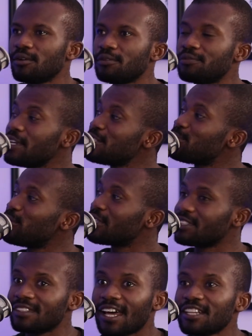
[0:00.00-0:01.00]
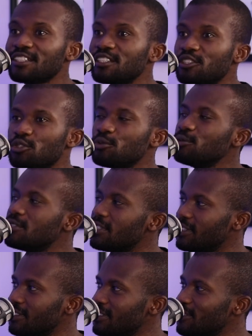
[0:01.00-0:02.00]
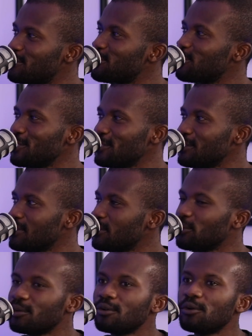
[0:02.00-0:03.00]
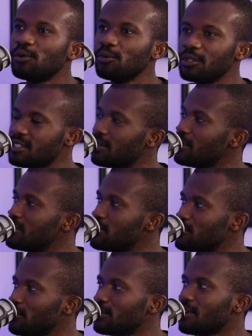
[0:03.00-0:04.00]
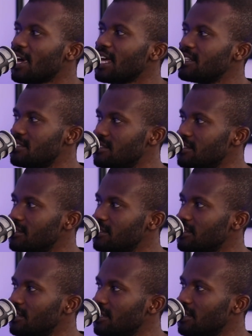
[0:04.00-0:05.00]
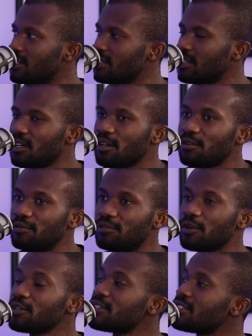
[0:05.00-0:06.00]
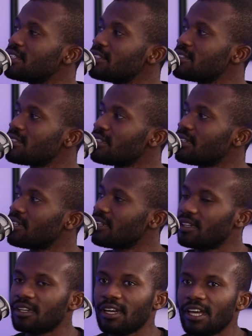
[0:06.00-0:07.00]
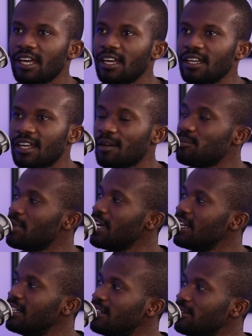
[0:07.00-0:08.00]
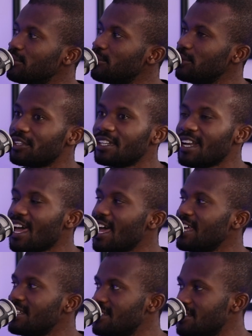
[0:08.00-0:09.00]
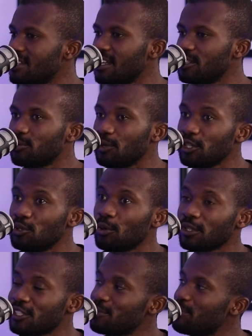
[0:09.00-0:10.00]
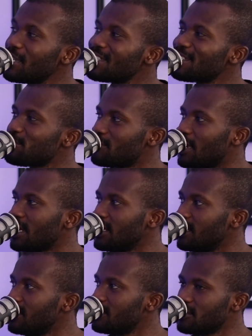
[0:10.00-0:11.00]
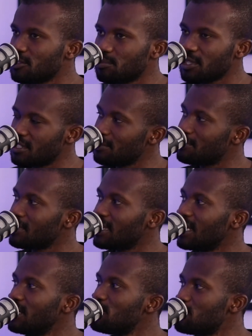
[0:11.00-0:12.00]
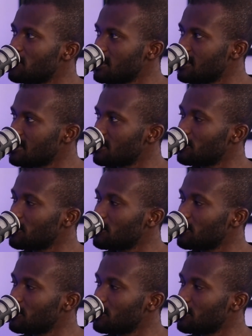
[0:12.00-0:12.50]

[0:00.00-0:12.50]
Facebook is actually choosing for you who it's going to show your ads to, versus a campaign with an ad set where you are specifying specific interests.